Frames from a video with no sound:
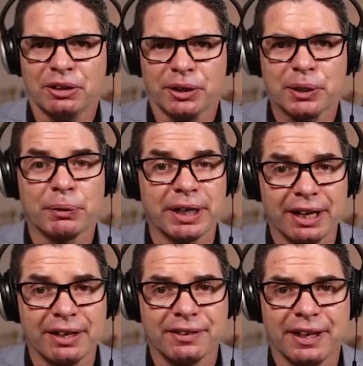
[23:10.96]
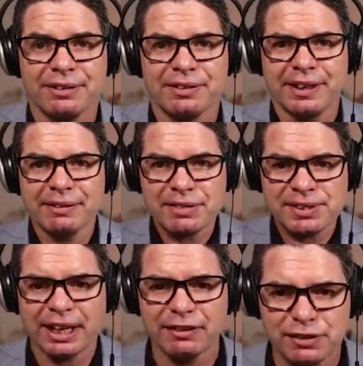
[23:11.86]
create that
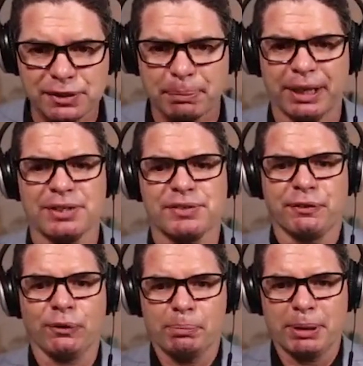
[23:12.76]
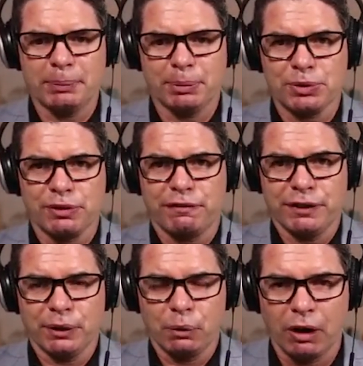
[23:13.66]
safe space for people to
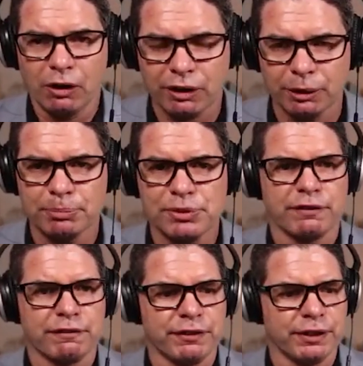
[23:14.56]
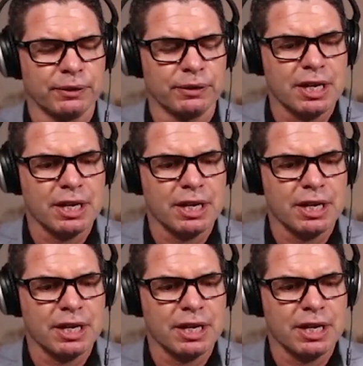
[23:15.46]
feel welcome, to feel